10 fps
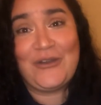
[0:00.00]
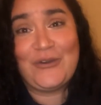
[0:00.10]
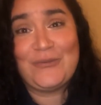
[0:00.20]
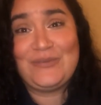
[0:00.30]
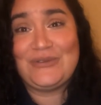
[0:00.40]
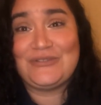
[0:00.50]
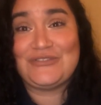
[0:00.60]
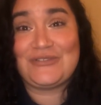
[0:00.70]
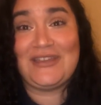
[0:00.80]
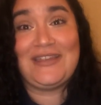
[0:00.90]
I hope
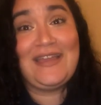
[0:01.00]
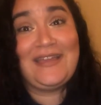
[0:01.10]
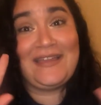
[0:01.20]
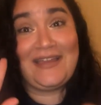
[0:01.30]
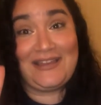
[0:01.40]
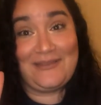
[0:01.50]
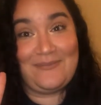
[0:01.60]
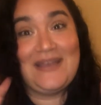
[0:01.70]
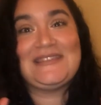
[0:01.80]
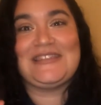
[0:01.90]
you enjoyed getting